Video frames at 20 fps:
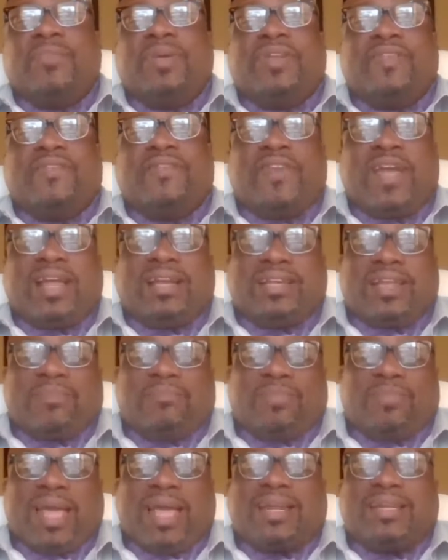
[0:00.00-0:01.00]
But the fact
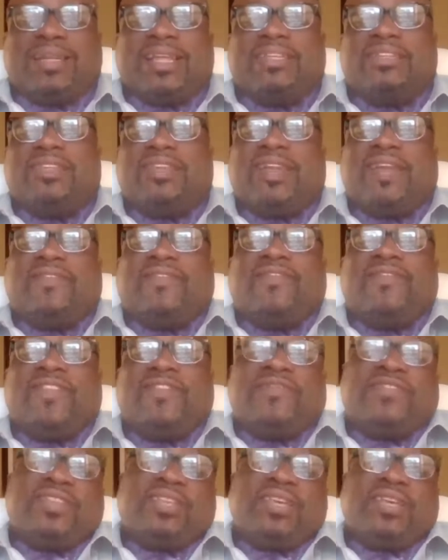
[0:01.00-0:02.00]
that Black deaths are like
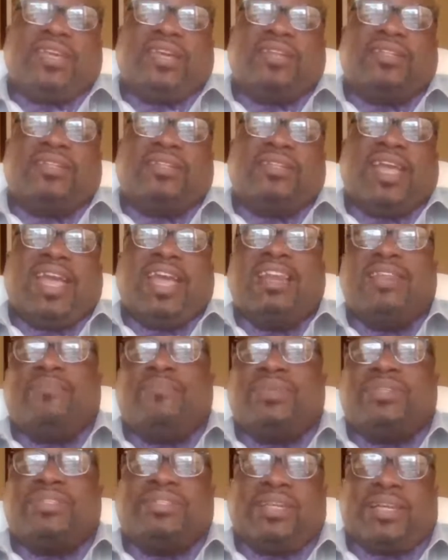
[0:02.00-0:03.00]
50 to
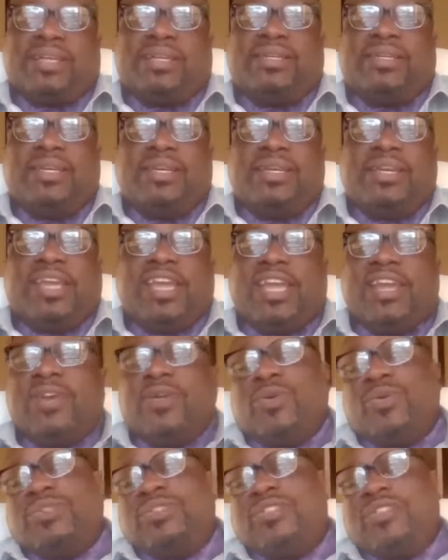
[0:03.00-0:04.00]
80%
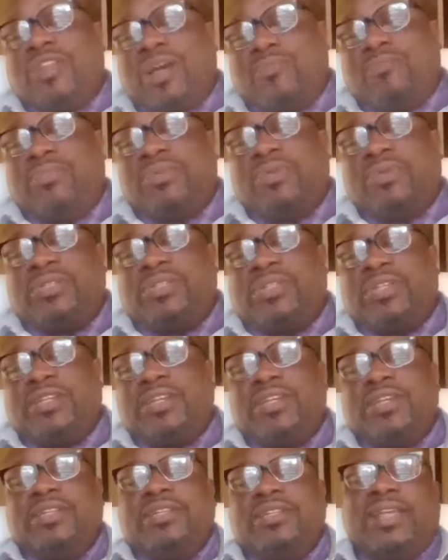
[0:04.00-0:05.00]
in those
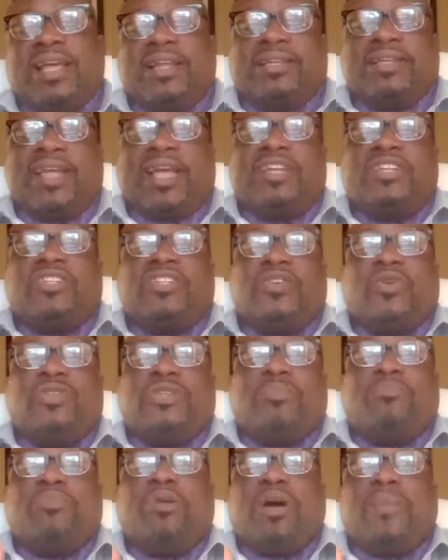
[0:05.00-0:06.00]
numbers, that
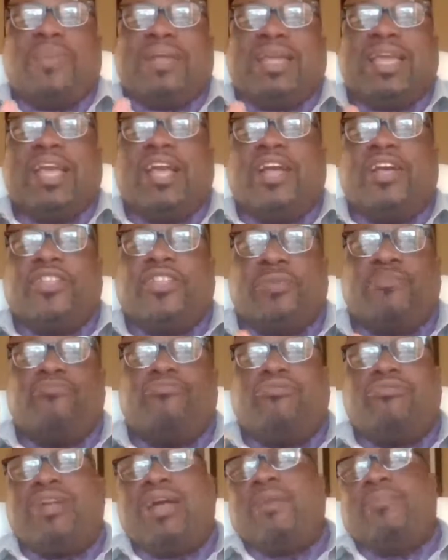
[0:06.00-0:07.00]
shows a public health
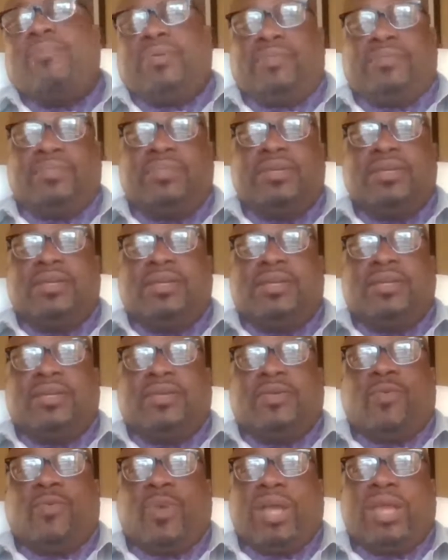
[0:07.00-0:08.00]
problem,
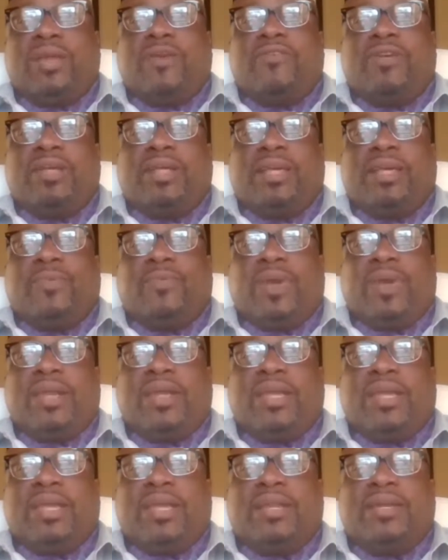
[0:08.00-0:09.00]

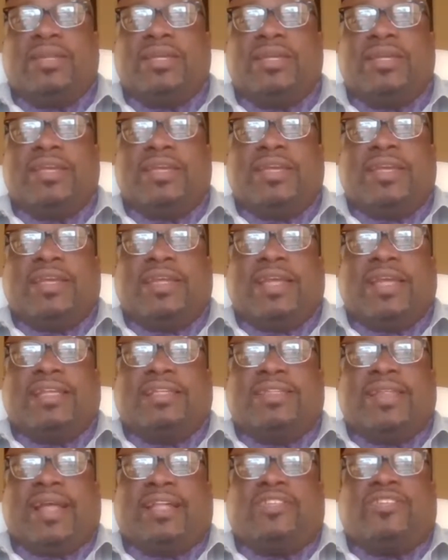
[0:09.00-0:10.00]
wherein
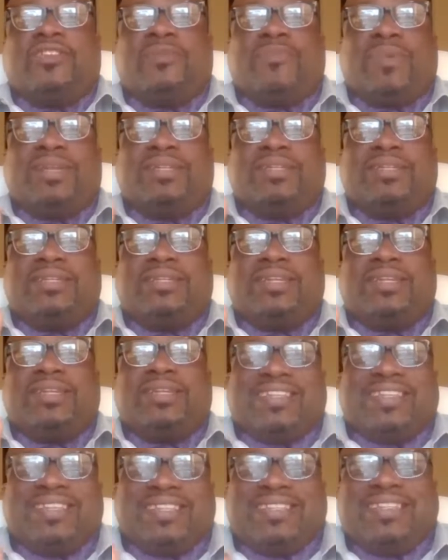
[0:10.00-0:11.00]
it's not so much that
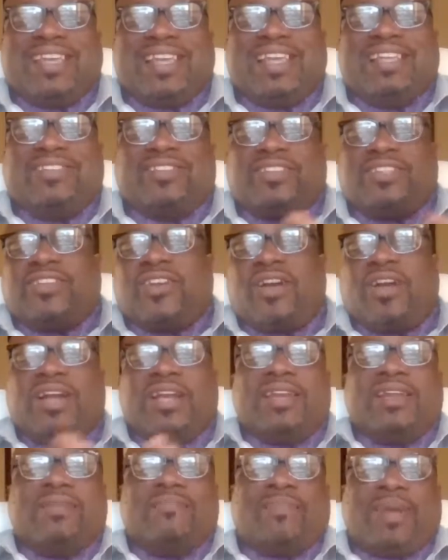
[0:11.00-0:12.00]
these diseases are
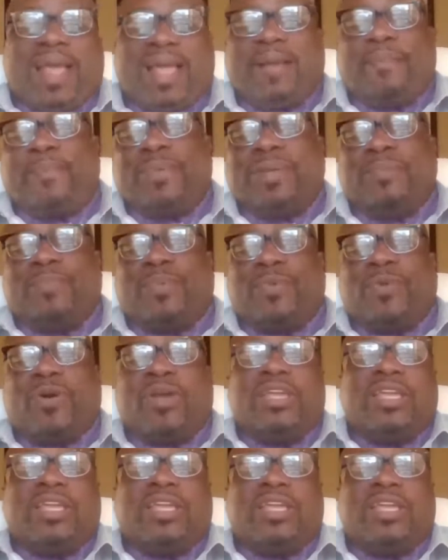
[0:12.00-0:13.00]
targeting Black people
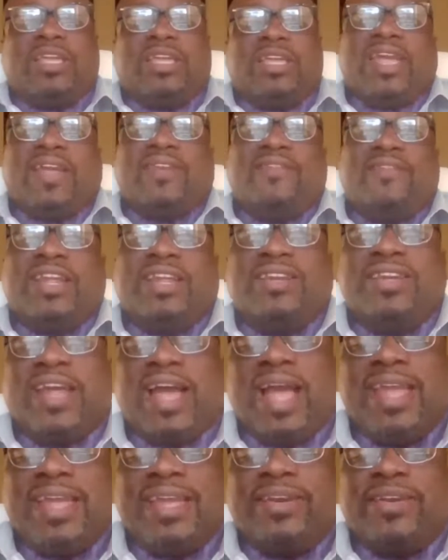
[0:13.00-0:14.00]
or even in their
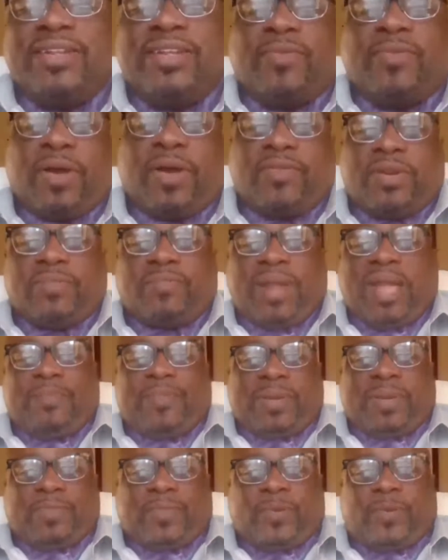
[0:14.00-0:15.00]
diet targeting
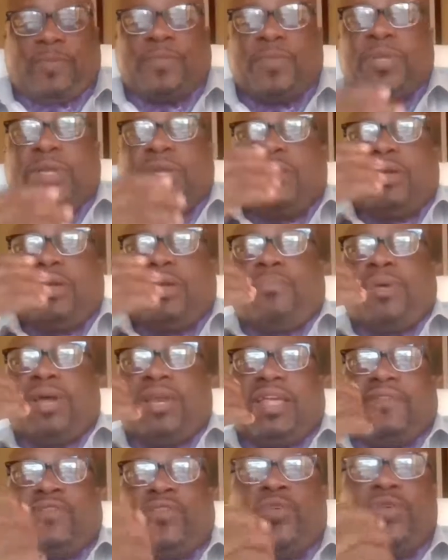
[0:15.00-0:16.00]
Black people,
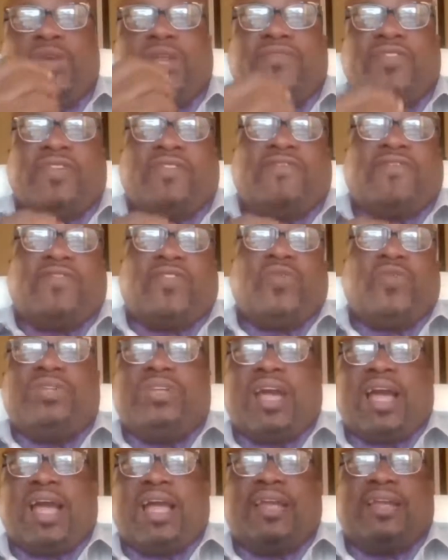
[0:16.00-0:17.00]
but if you live in a
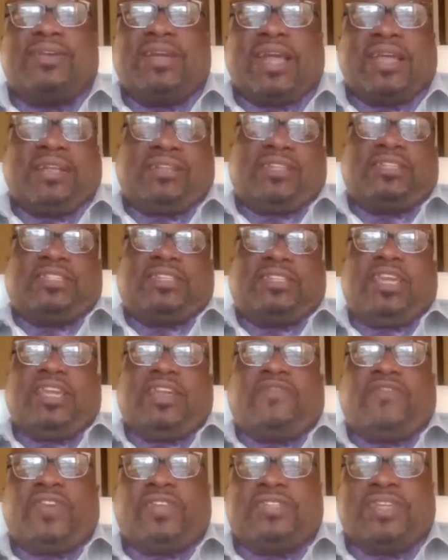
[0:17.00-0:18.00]
food diet like
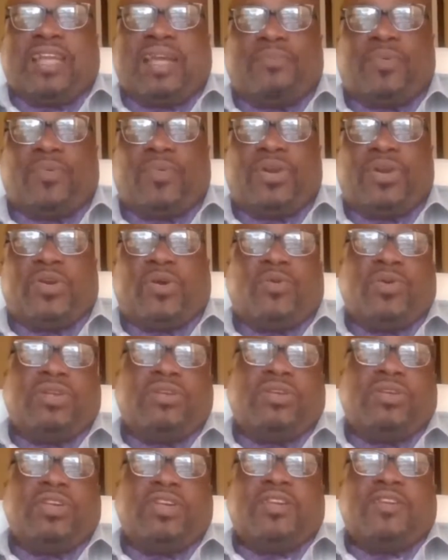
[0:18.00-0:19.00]
Tuskegee, for example, where the
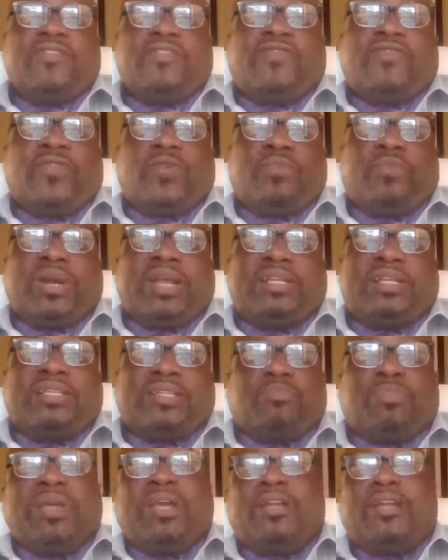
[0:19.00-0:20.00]
only food
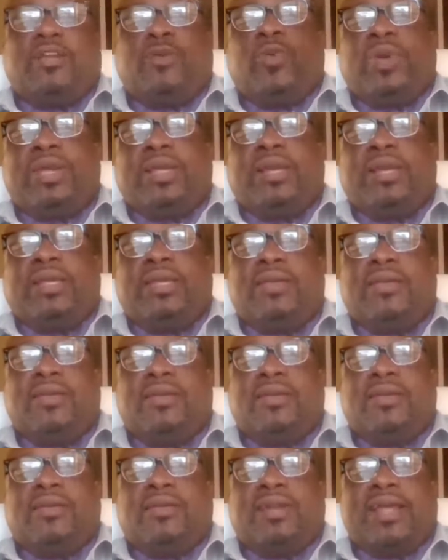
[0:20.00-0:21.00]
place is Piggly Wiggly,
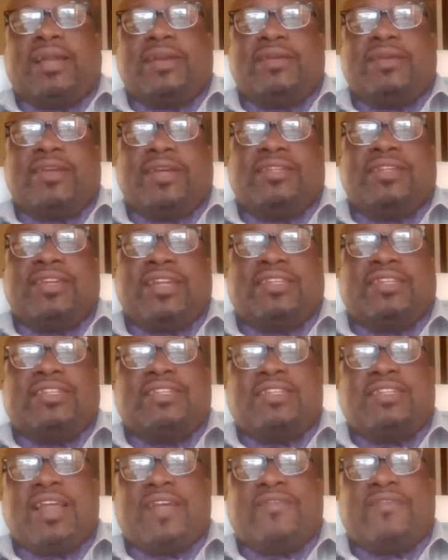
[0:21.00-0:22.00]
that doesn't
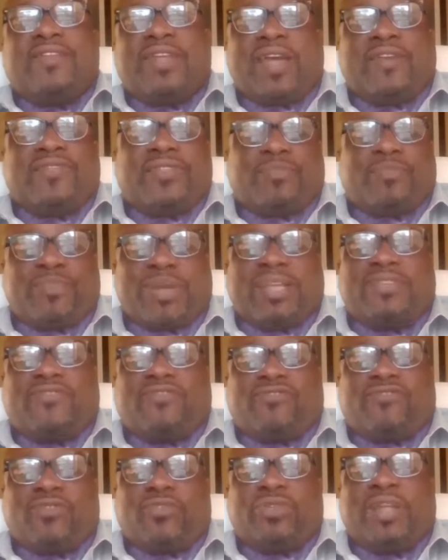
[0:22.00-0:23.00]
necessarily have the
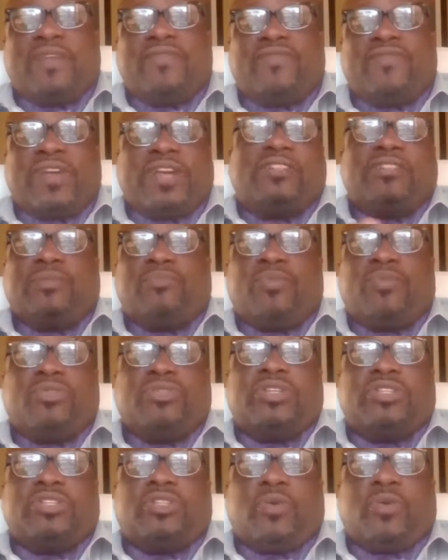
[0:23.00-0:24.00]
best fruit and
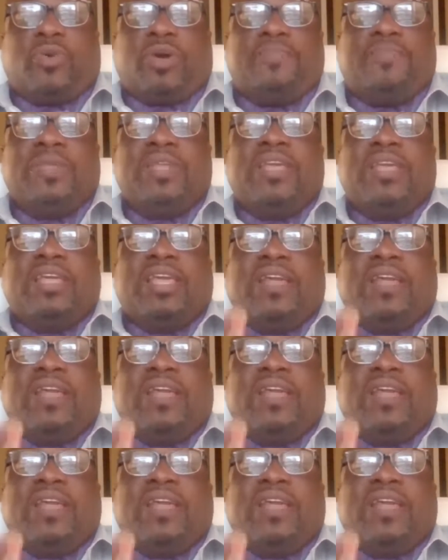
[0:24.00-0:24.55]
vegetables and so on.